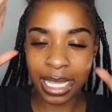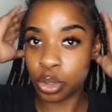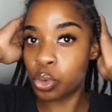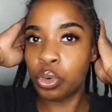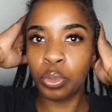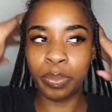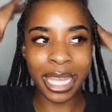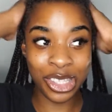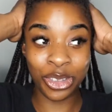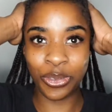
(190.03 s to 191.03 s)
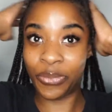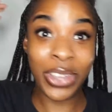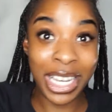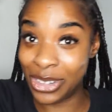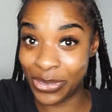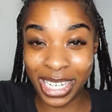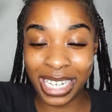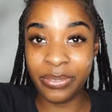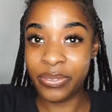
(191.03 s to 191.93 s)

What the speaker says: It's all based on feeling, really.